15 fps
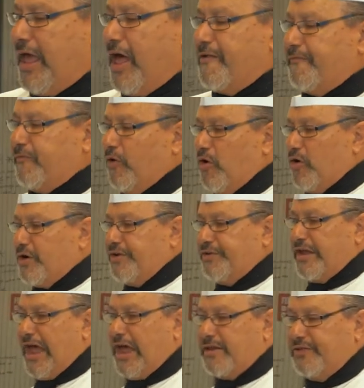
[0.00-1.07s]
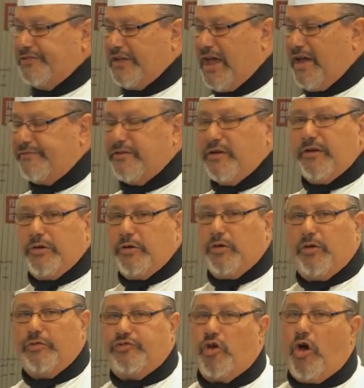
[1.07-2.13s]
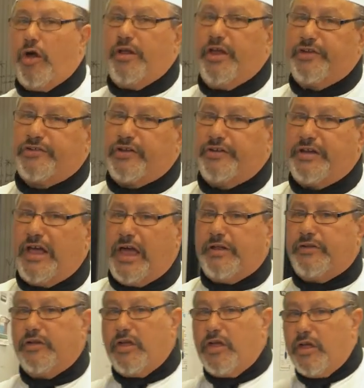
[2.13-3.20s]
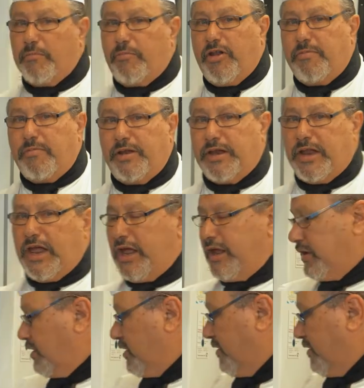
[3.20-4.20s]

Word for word: of alfoil containers after and little Chinese containers. Put them in there,